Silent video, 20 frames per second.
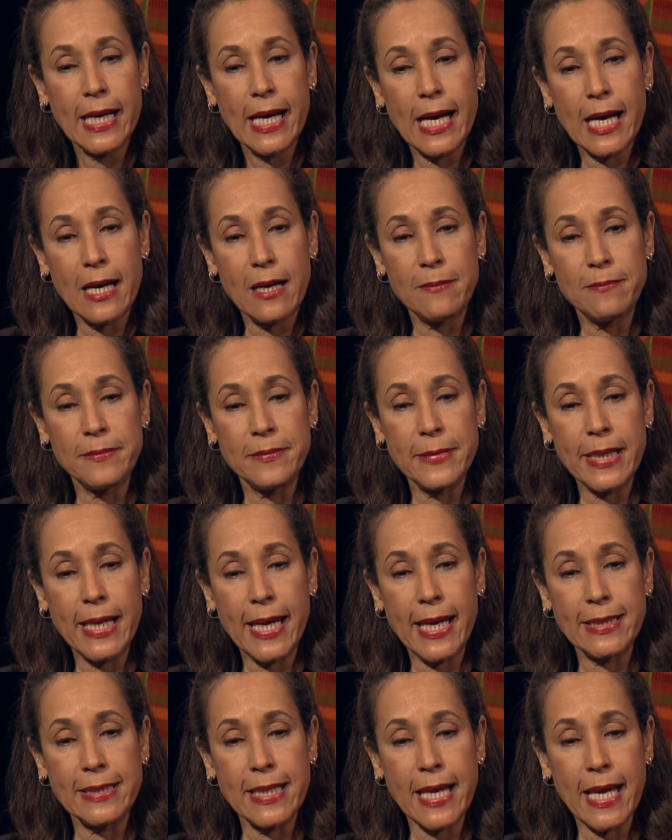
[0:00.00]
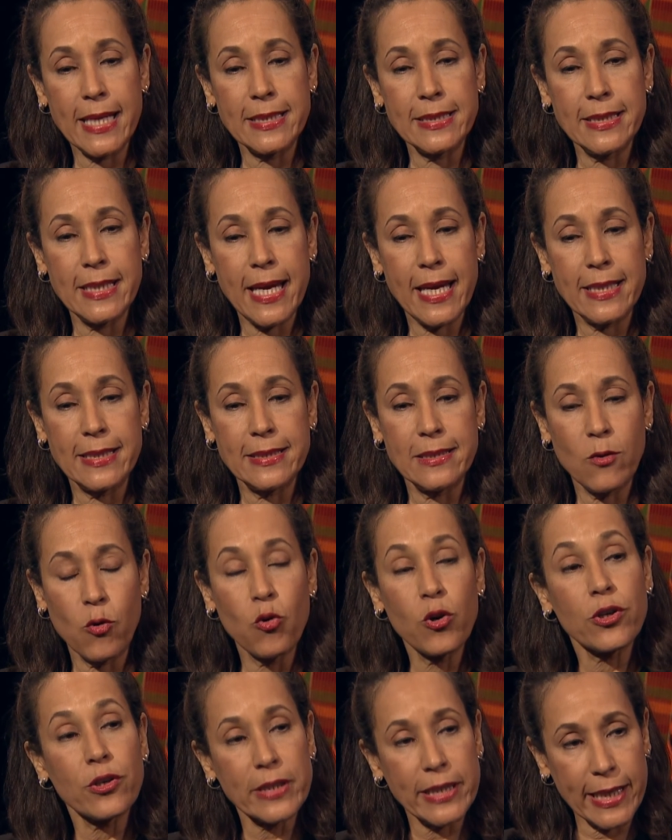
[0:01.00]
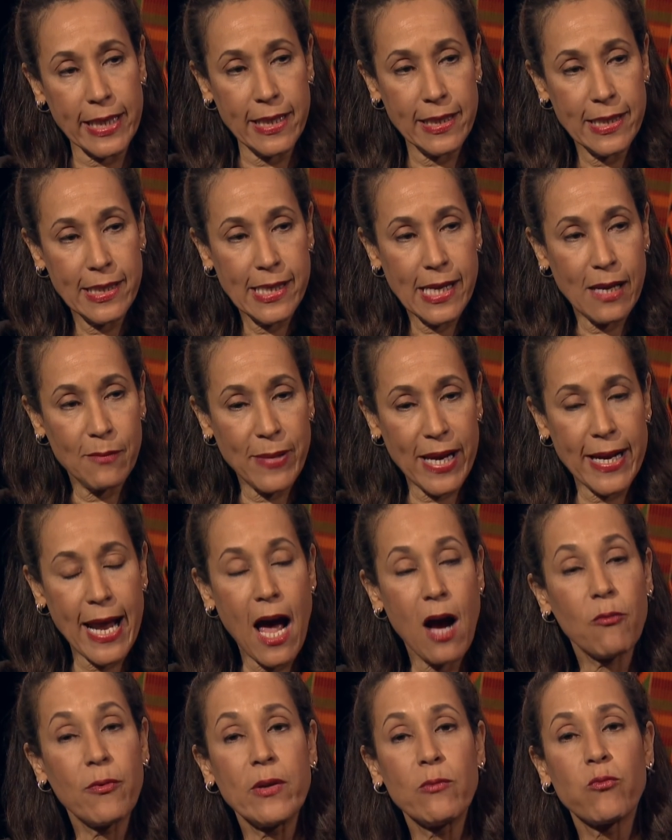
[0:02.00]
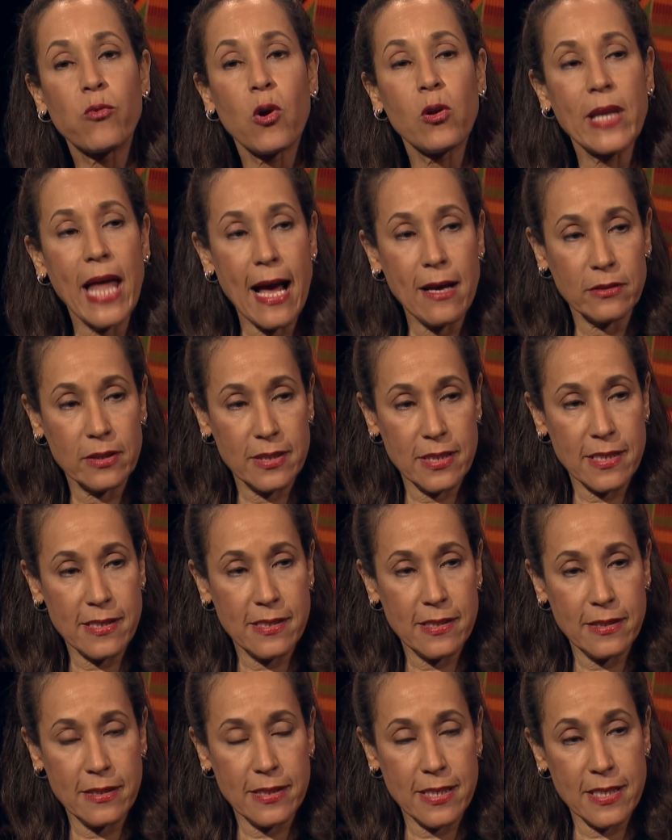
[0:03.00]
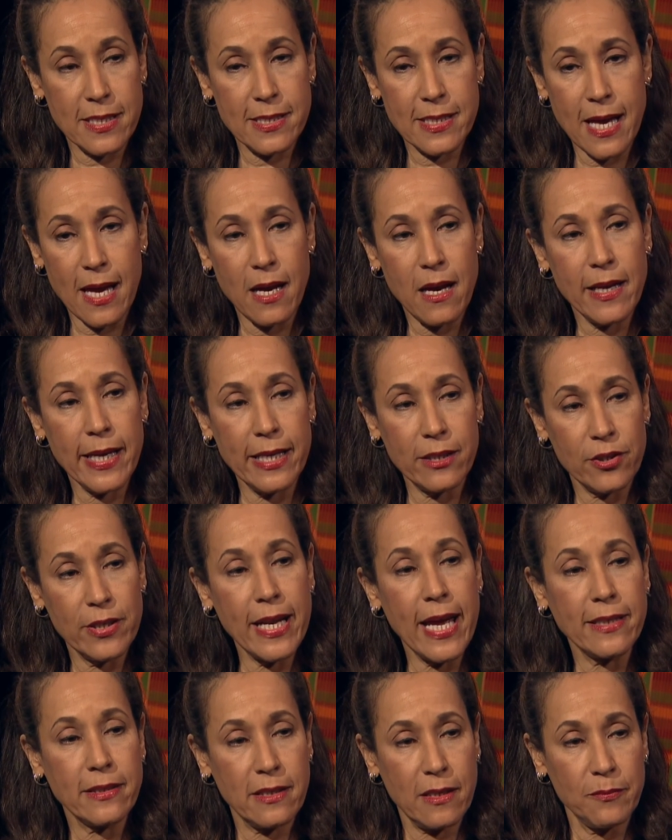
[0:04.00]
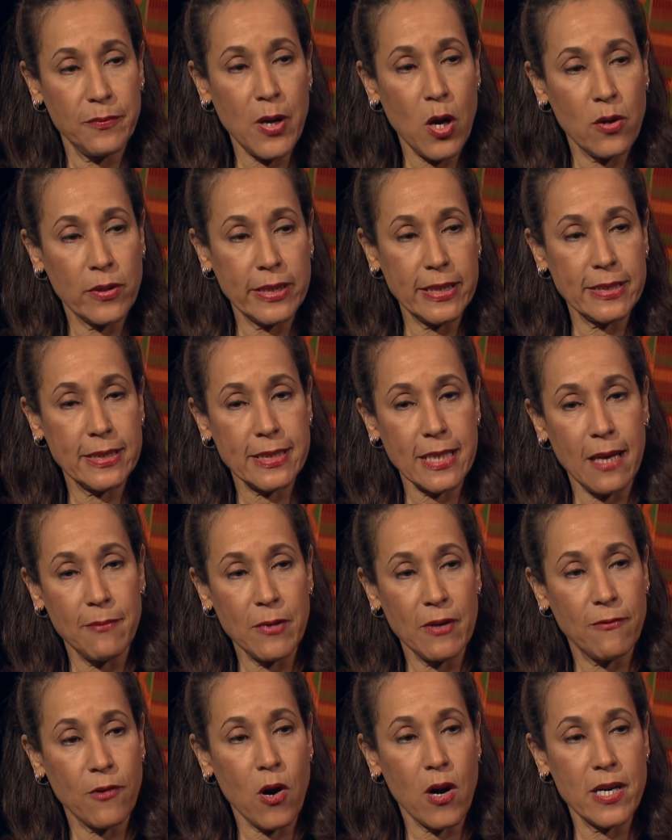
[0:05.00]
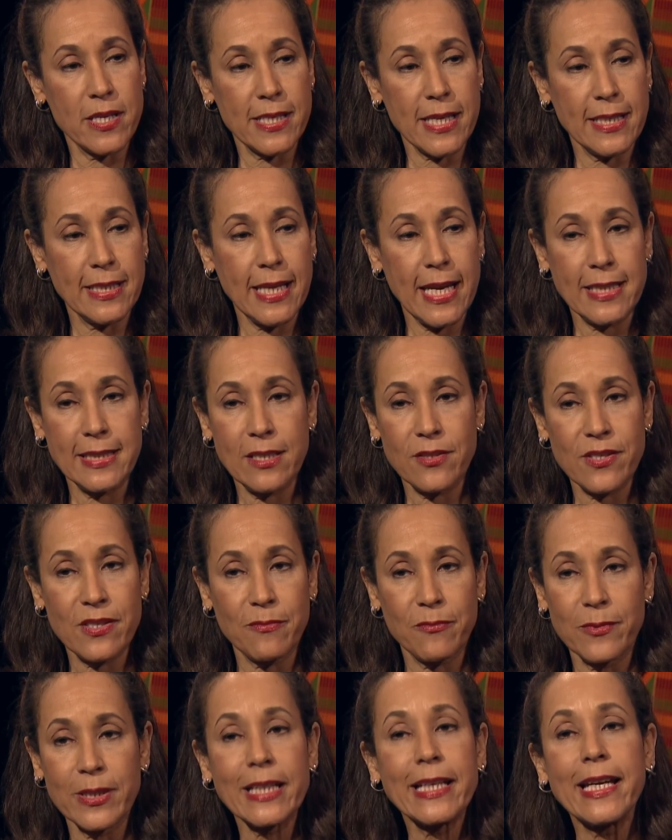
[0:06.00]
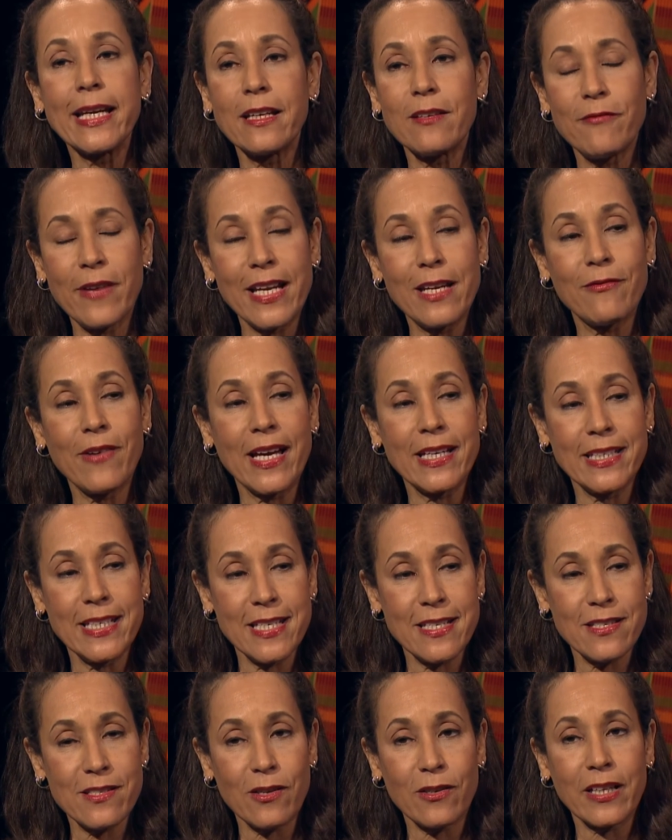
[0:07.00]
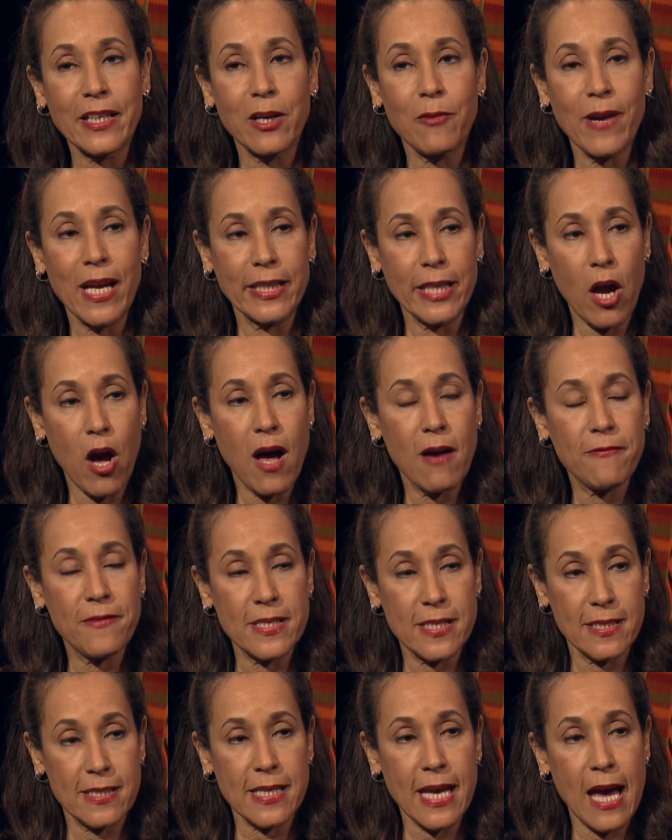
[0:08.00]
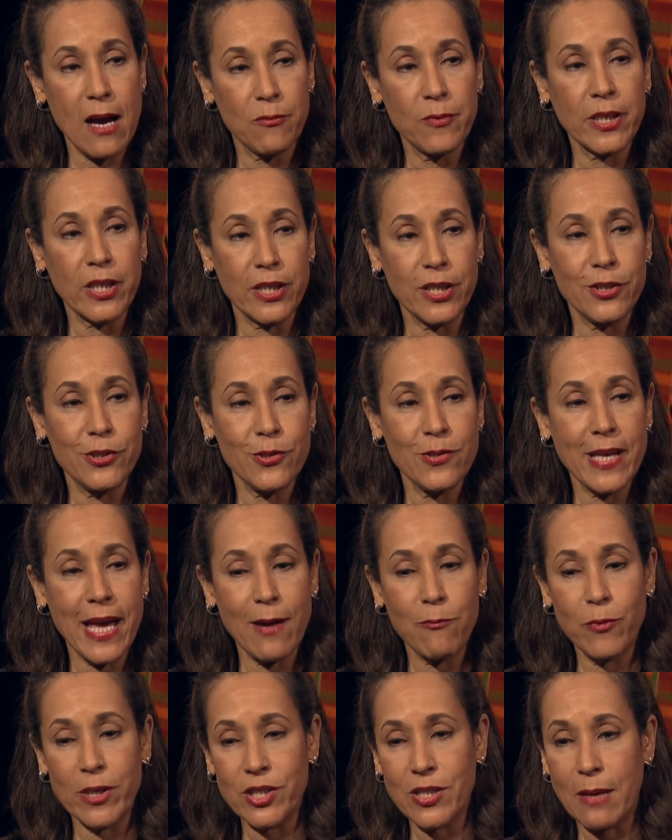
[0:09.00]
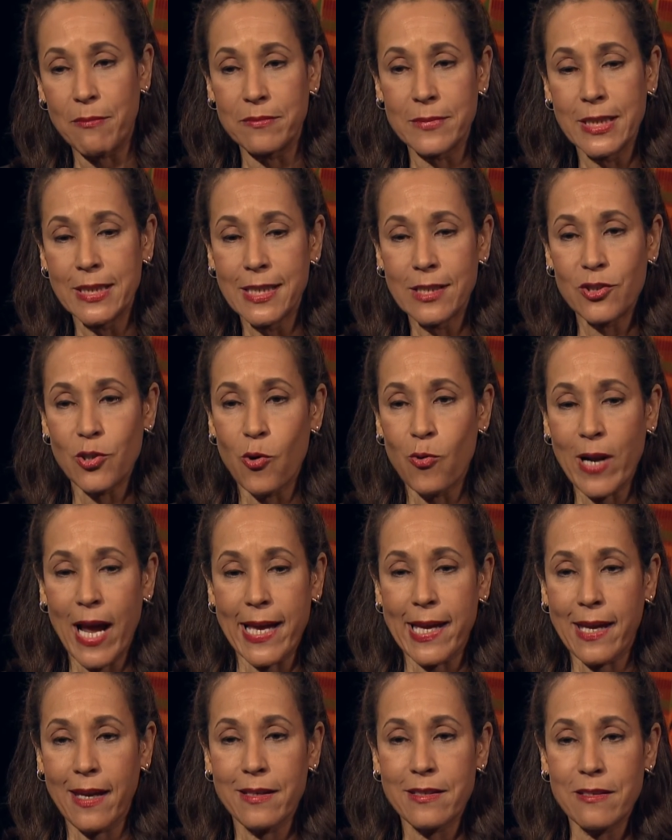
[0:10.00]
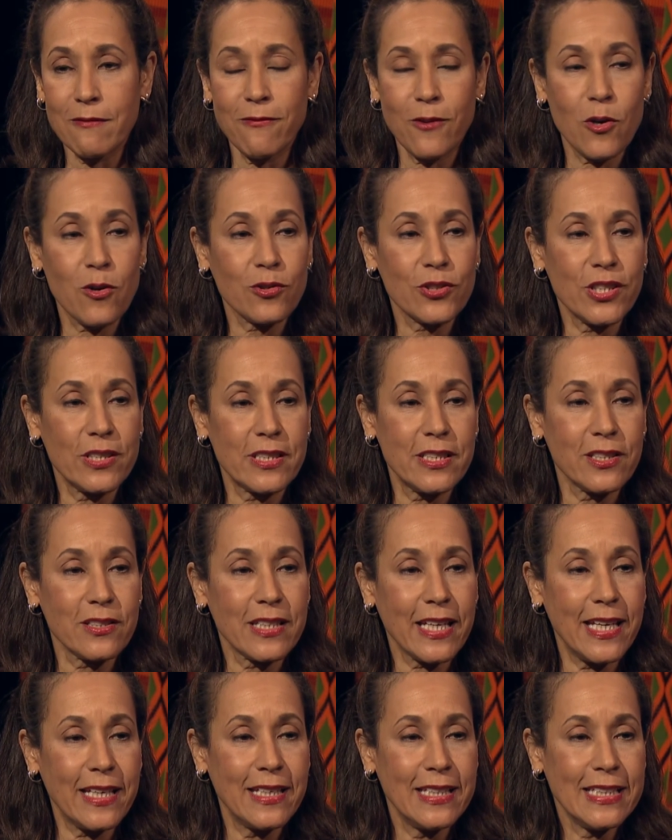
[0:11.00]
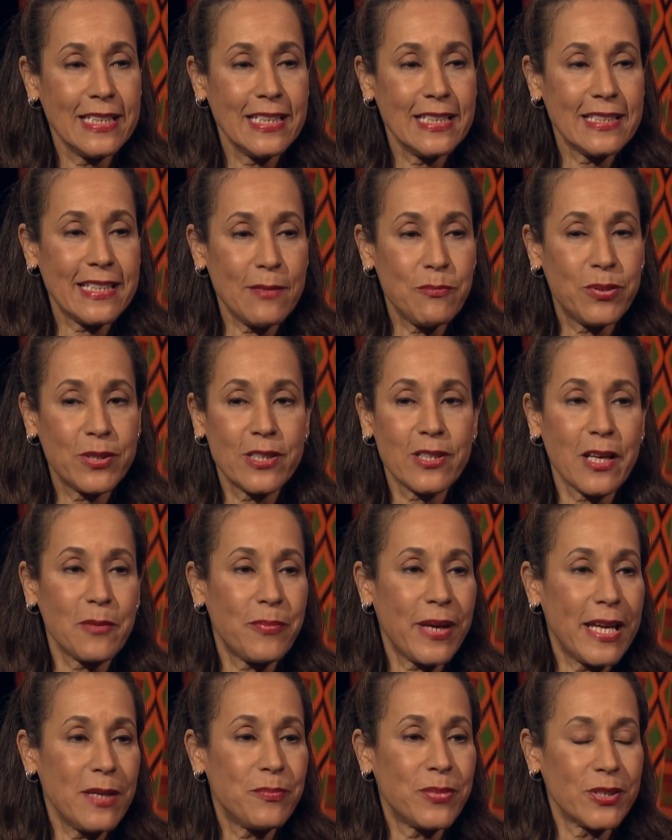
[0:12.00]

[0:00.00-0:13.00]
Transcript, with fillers: um, and, and, and orderly about how we roll out this, this uh, internet component um, of ours. And, and there's some really innovative ideas circling around the office as to how we're going to do that, which I'm told I can't divulge until they, they put it on paper. But